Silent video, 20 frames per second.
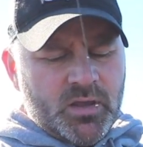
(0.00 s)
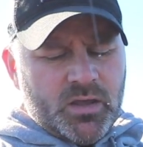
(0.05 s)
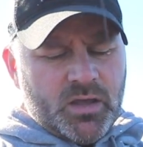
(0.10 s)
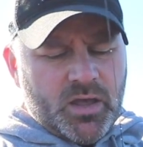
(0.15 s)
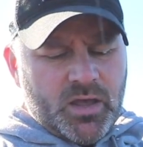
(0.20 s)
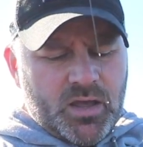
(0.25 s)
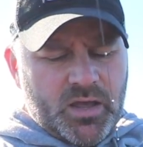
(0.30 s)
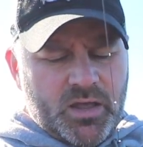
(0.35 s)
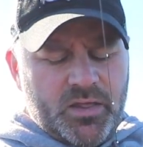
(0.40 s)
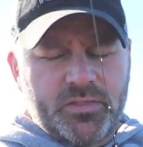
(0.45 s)

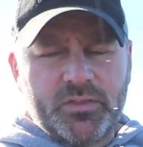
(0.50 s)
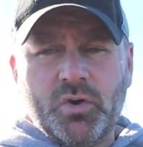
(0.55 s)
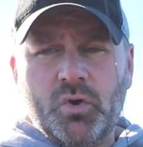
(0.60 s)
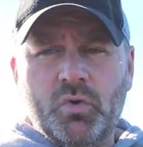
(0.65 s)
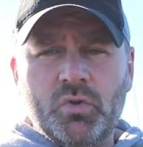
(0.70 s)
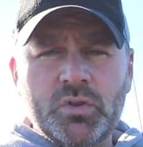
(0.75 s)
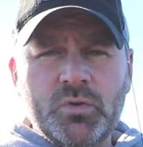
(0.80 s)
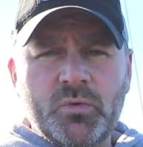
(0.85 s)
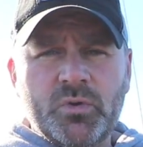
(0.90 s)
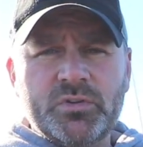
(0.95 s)
The
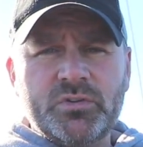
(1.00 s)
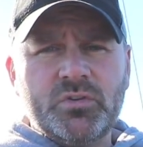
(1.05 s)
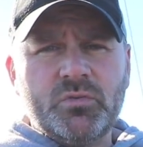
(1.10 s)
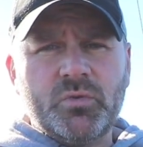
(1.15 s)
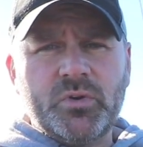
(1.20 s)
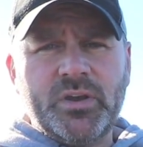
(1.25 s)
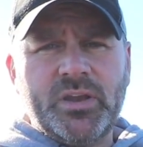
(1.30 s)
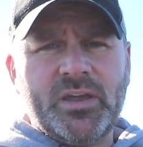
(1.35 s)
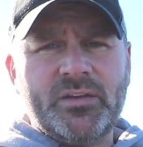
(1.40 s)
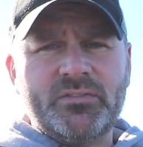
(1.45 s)
only ones you
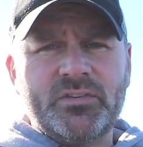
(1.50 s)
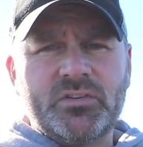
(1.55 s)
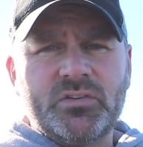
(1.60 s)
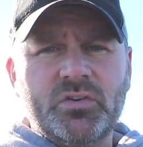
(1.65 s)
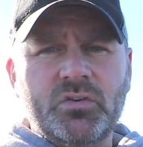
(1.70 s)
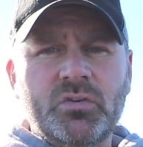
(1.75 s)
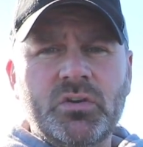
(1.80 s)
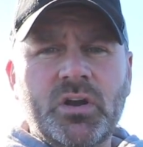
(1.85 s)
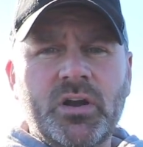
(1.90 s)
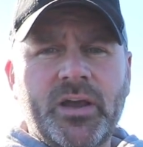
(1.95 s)
wouldn't have to
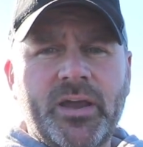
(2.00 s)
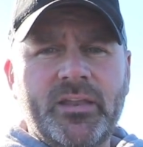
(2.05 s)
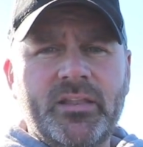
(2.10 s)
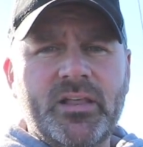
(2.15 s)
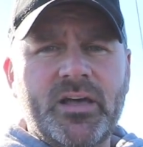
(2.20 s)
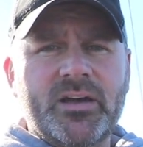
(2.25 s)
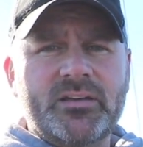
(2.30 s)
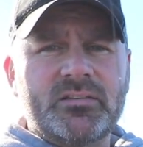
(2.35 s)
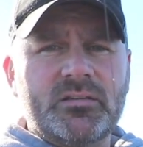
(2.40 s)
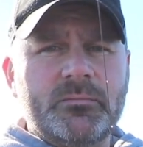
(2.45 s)
tune are
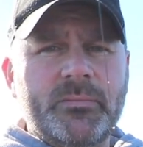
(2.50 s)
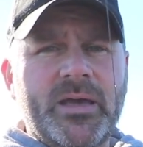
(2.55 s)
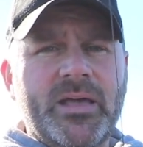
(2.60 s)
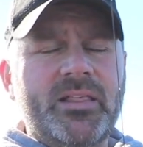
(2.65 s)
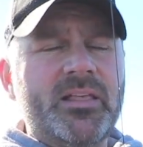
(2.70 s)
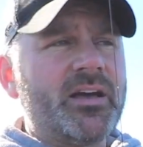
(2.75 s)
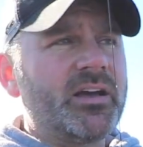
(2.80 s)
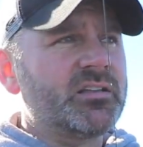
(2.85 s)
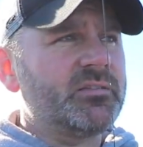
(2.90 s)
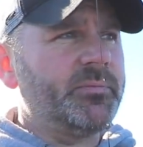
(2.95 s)
headlocks and
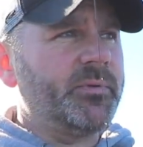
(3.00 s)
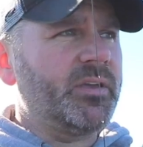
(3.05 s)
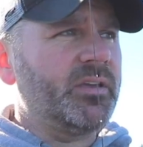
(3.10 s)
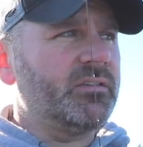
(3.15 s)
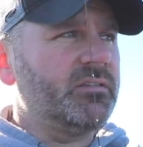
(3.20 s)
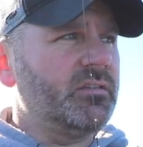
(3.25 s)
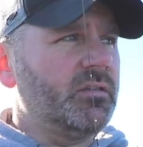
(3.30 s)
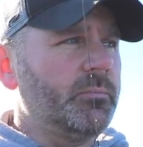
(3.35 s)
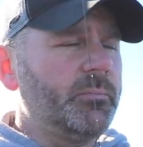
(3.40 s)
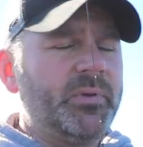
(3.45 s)
matlocks
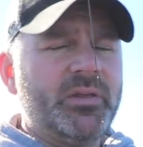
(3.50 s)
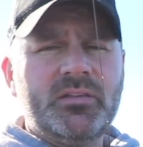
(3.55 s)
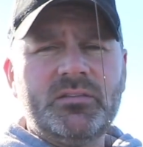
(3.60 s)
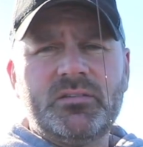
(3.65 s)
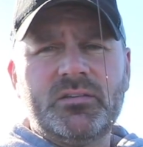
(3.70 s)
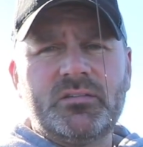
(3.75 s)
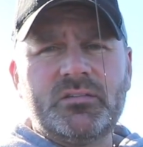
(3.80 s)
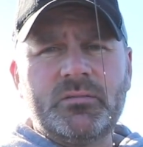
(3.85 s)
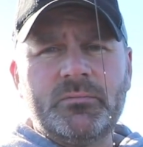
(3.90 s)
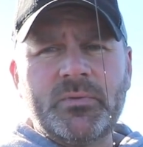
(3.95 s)
because of the pin
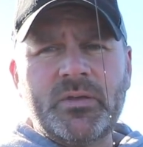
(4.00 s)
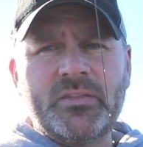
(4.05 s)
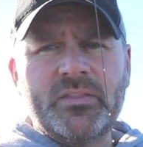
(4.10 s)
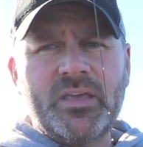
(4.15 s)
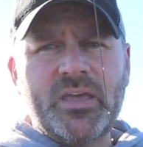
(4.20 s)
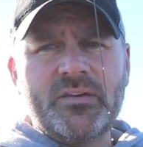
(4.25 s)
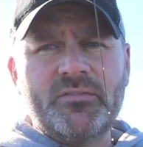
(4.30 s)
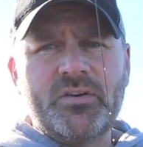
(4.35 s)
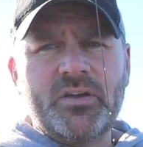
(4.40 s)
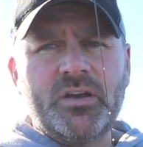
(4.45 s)
system that
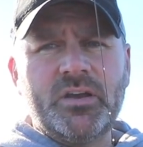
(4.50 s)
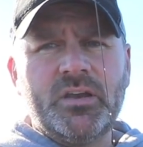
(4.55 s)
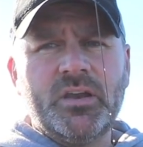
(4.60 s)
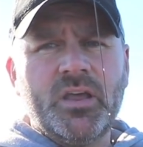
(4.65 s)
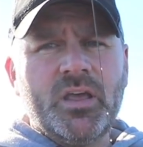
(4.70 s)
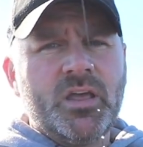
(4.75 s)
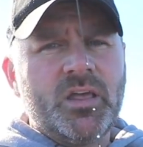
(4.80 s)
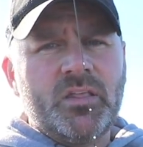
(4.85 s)
they have on it.